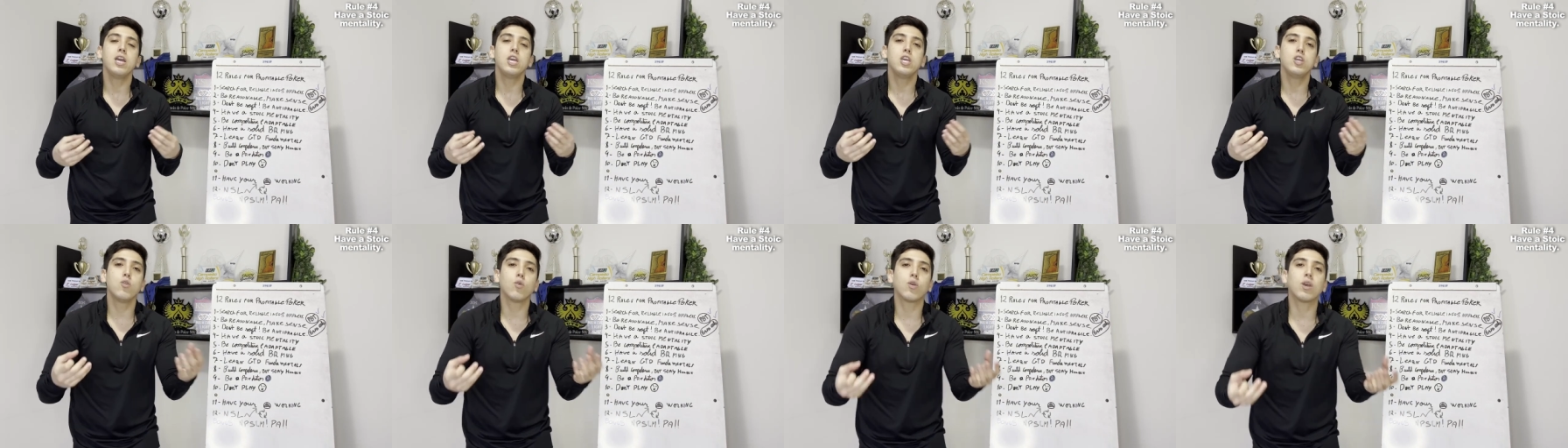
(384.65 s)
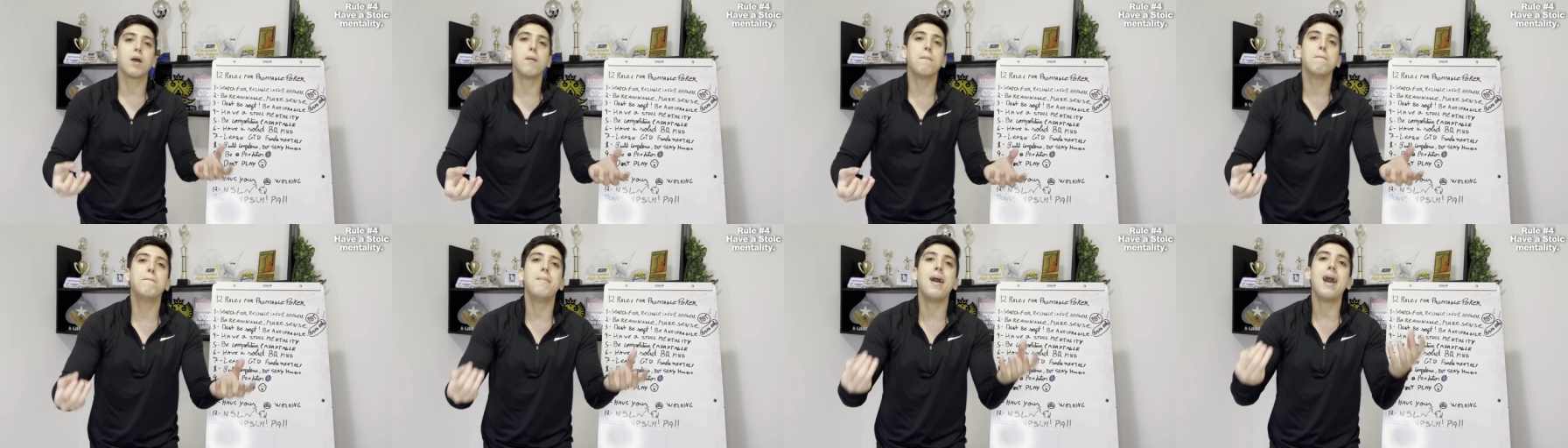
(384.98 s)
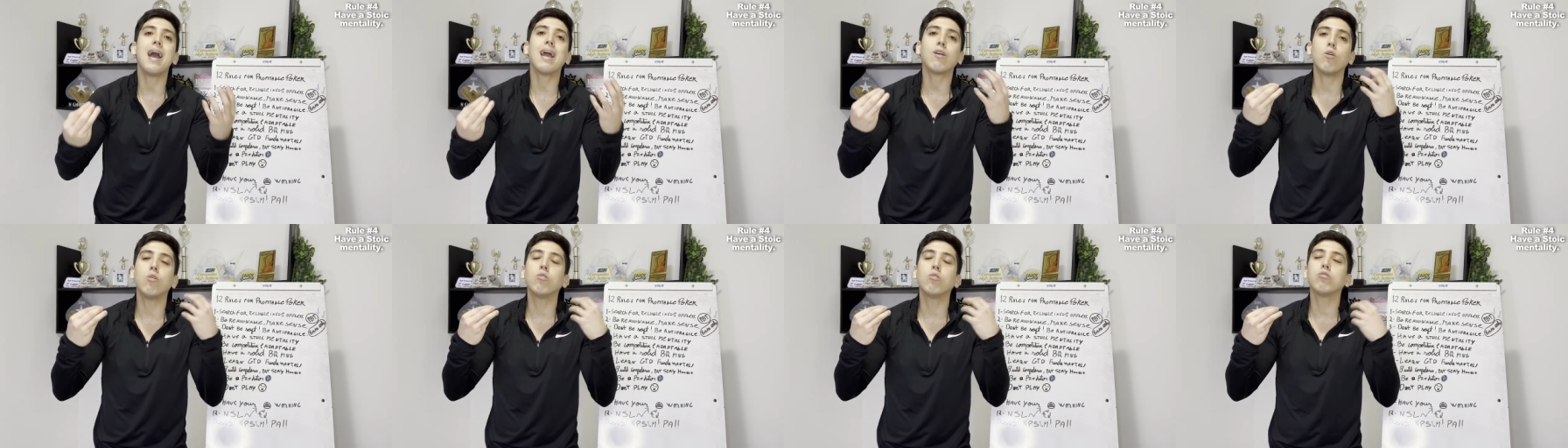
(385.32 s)
you come
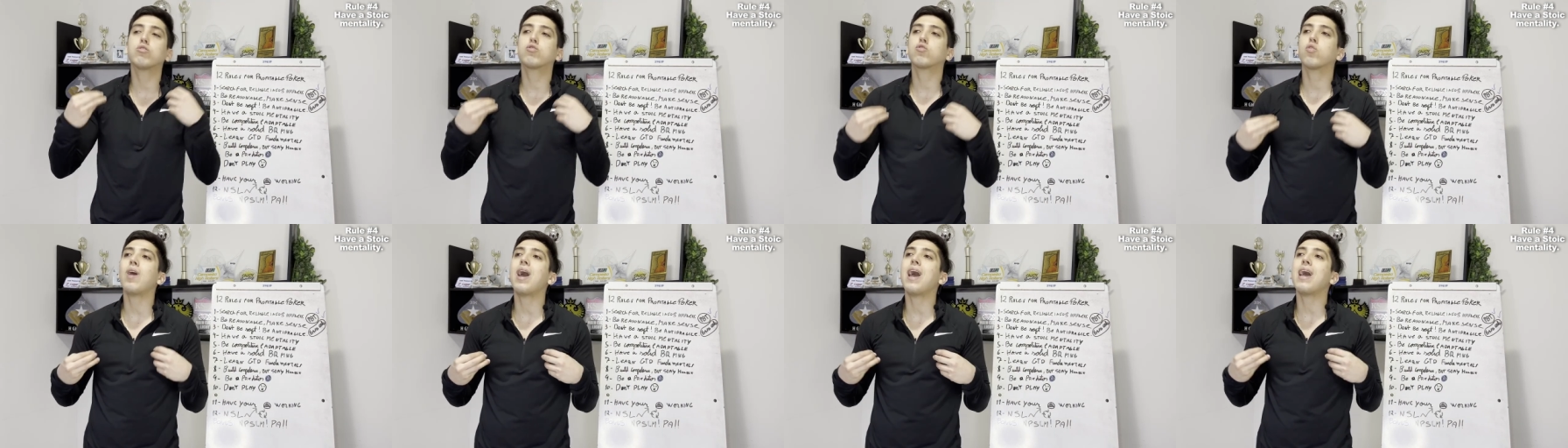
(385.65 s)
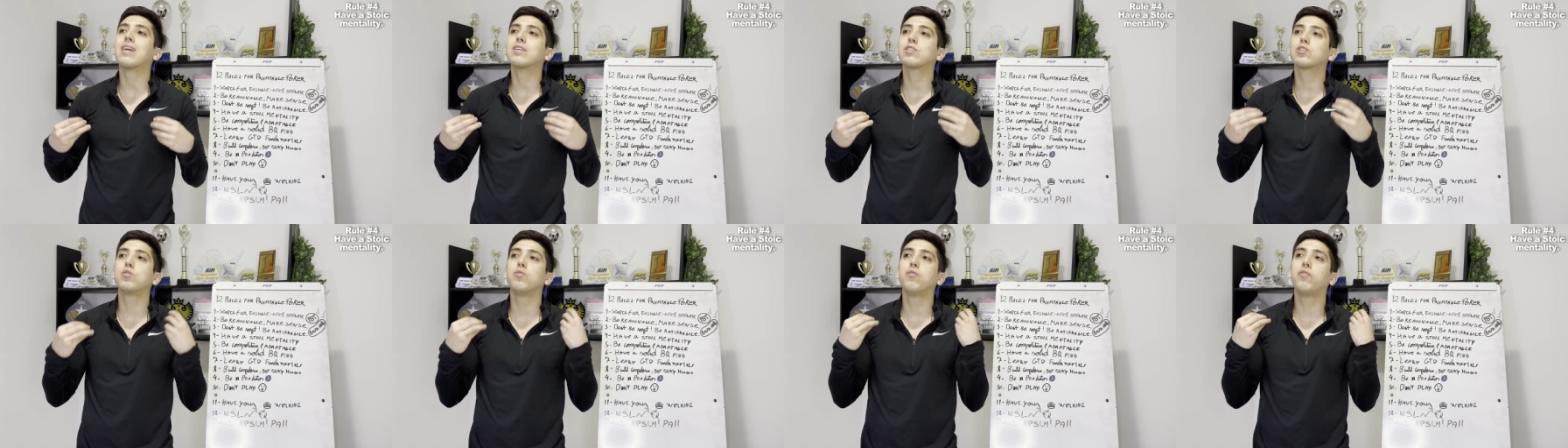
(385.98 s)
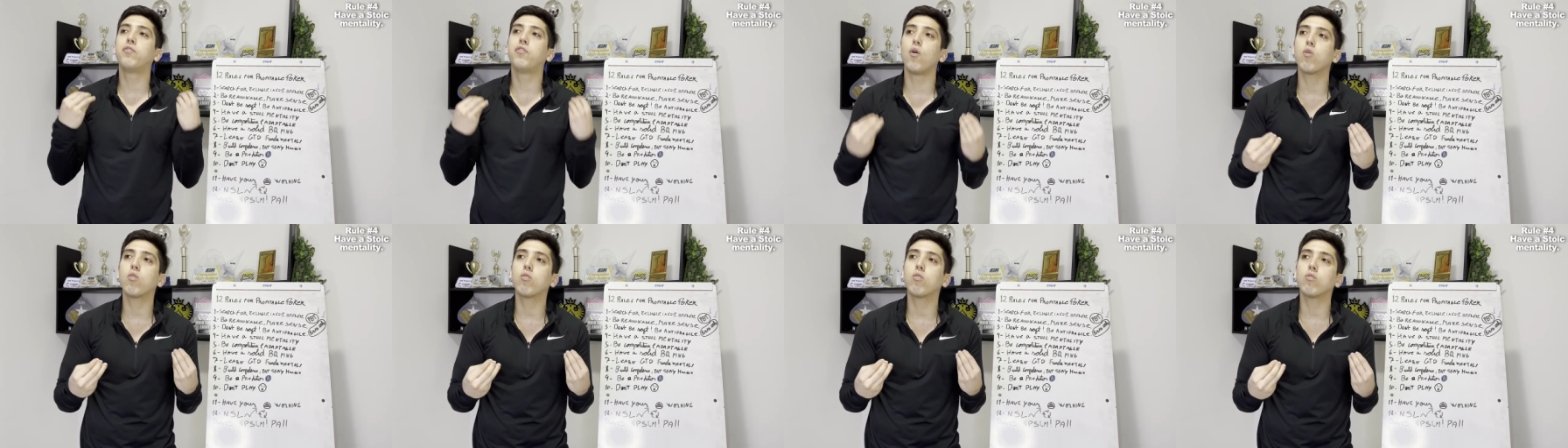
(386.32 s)
back on track to
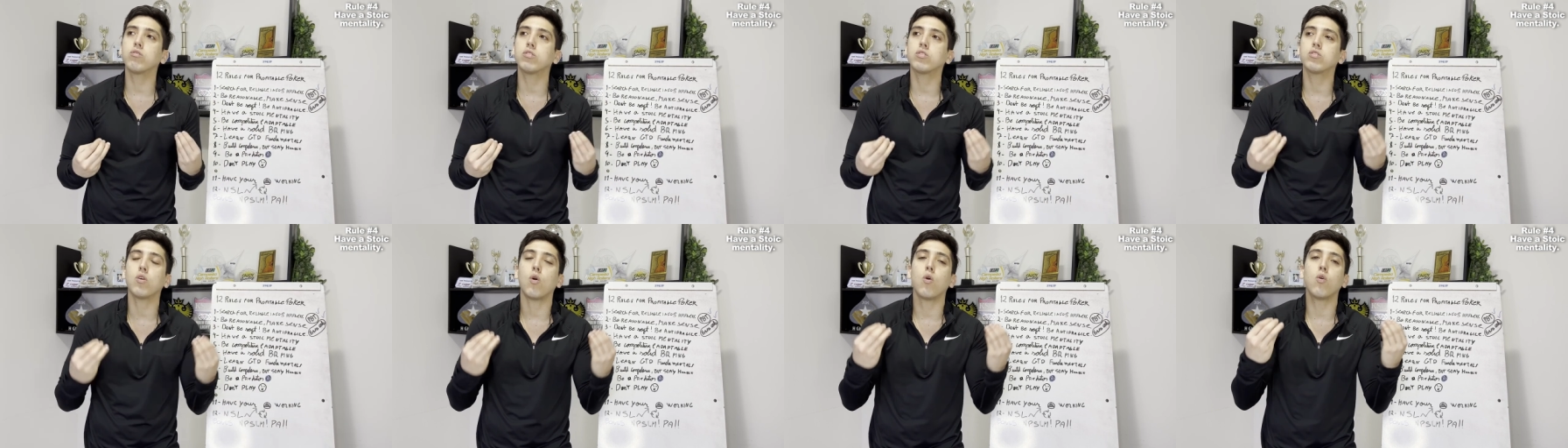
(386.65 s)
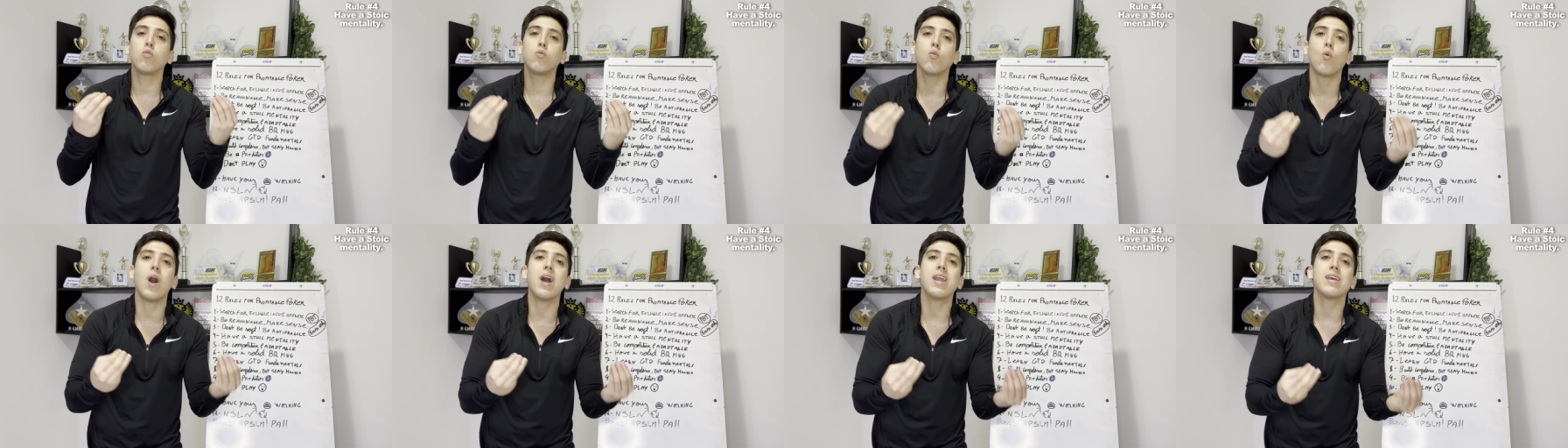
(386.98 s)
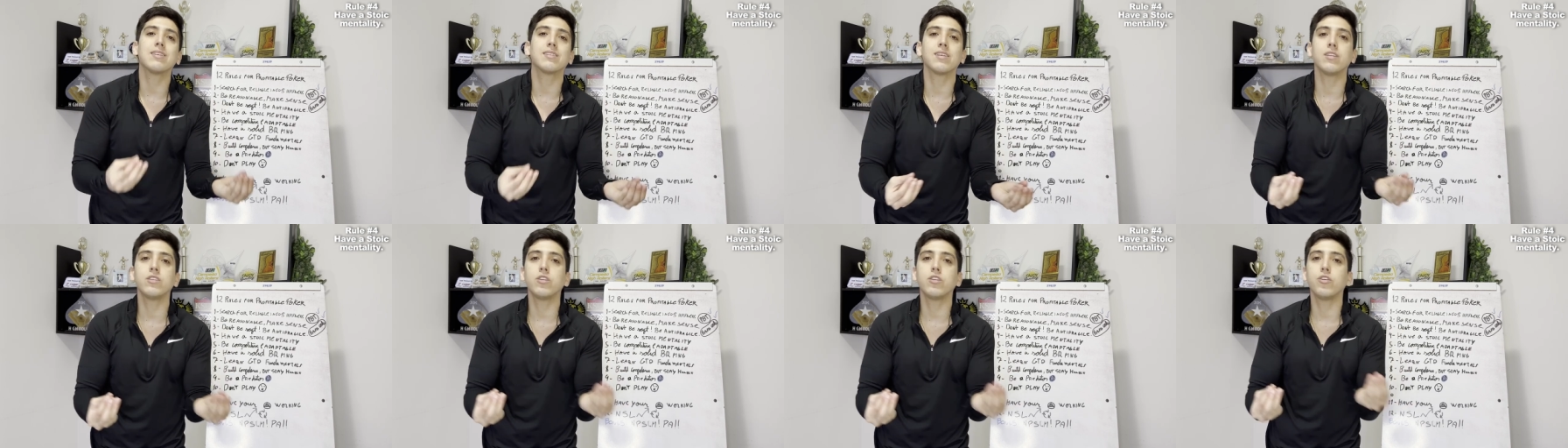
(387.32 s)
focus on what
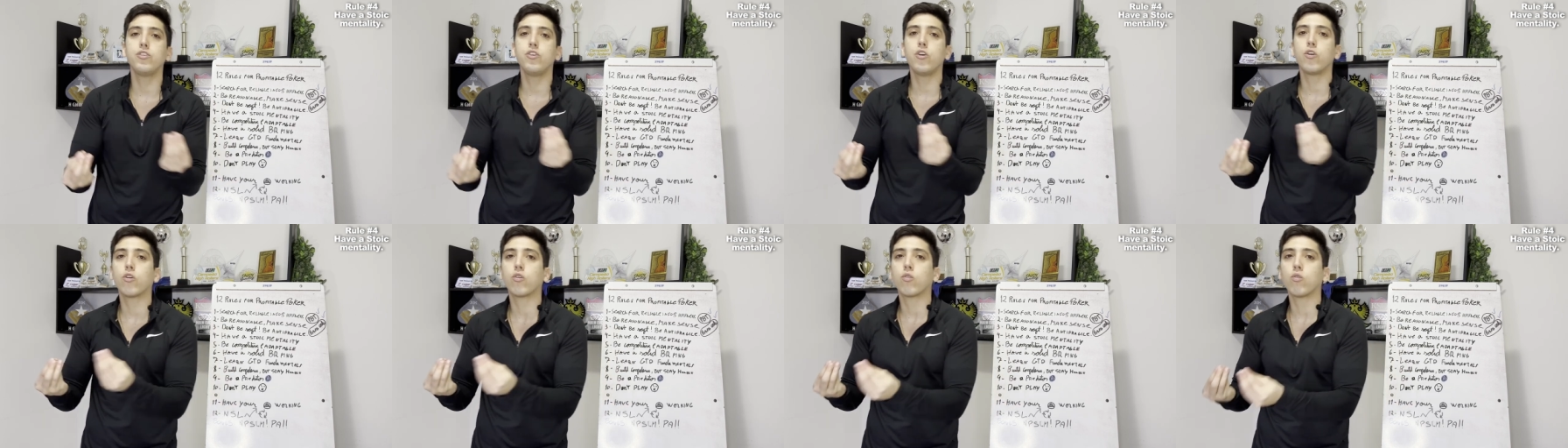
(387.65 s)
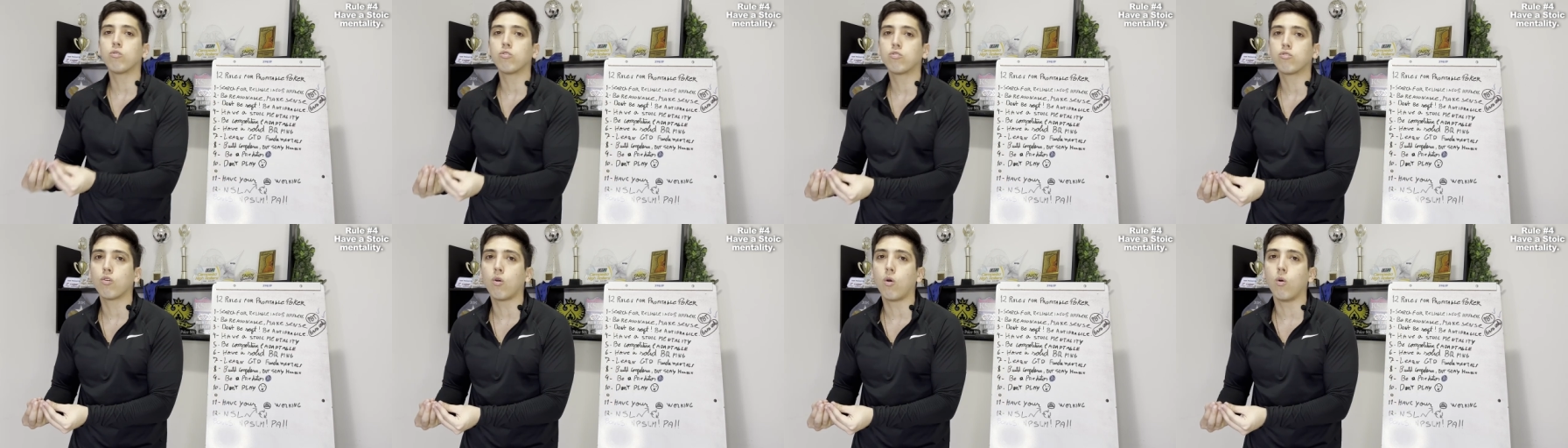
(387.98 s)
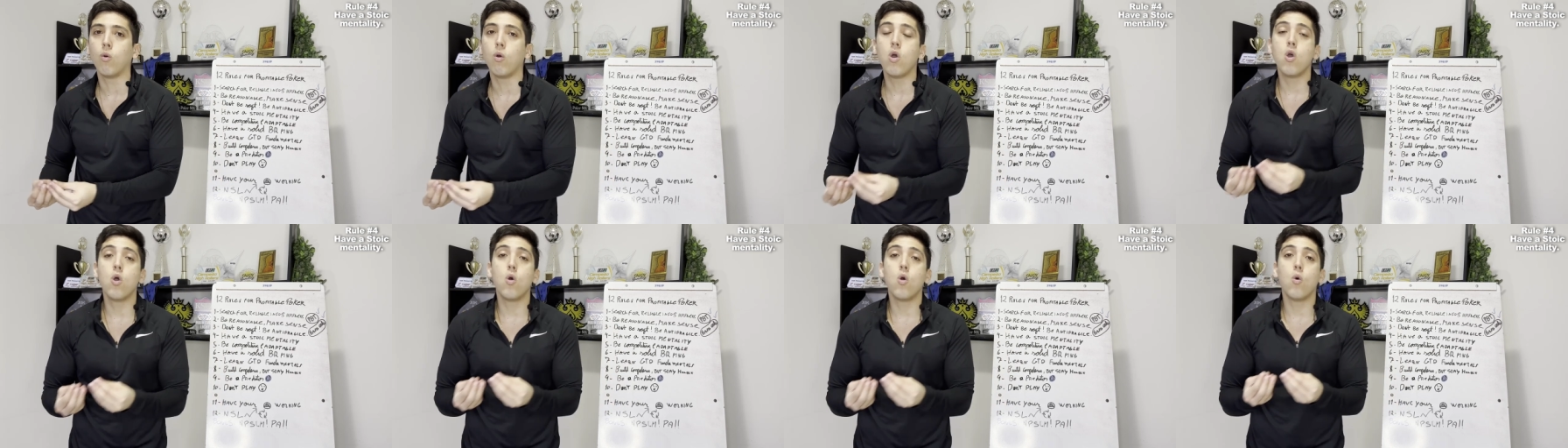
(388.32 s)
is under your
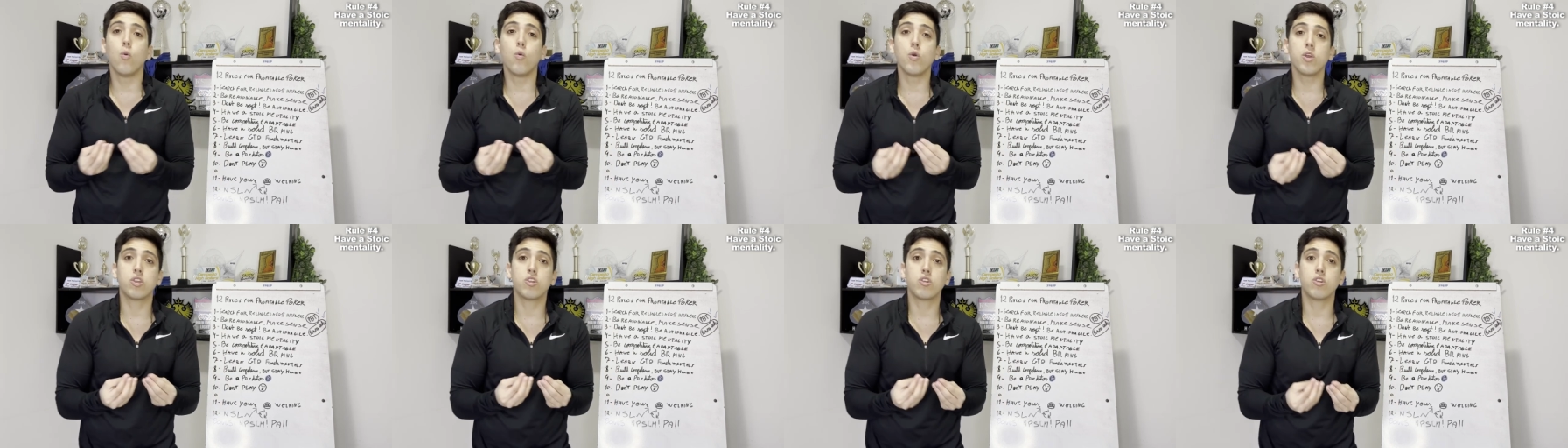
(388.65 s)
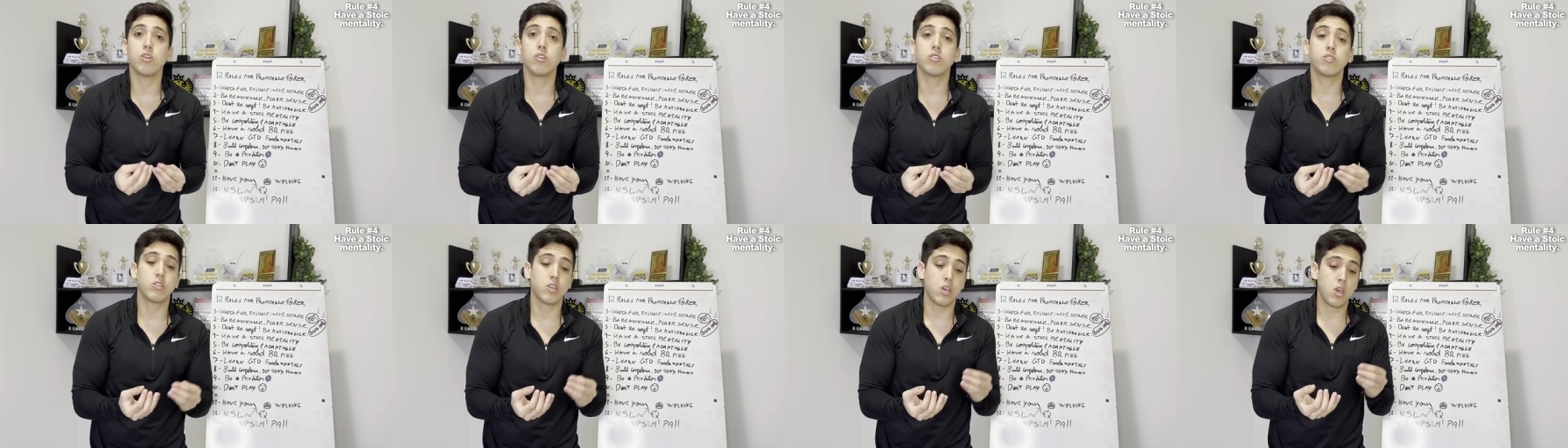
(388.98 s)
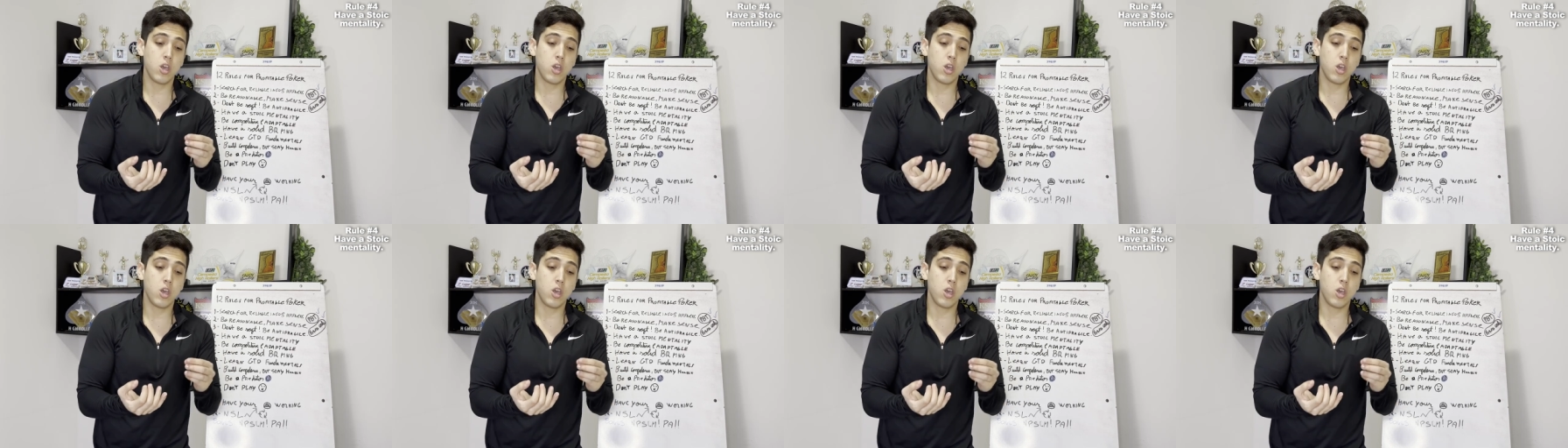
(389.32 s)
control, which is